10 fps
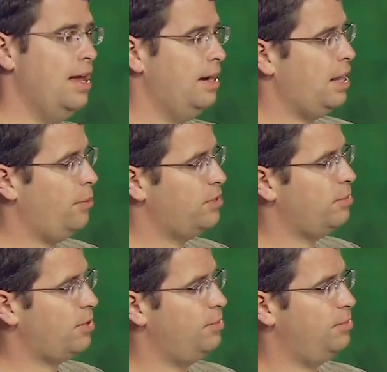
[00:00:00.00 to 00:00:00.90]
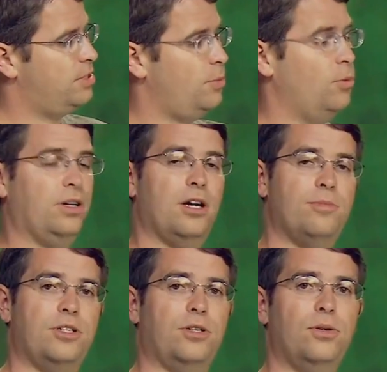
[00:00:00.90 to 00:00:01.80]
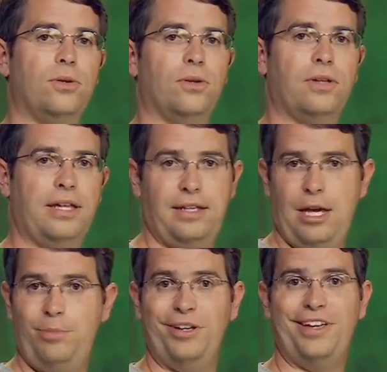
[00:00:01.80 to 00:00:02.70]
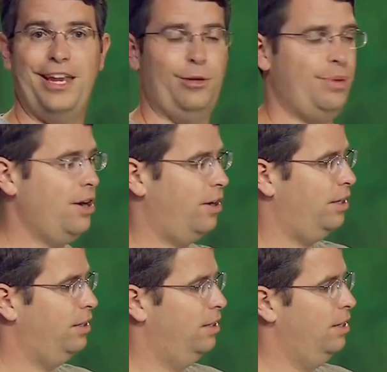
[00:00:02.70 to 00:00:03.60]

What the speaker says: Now when someone comes to Google and they type in Katy Perry,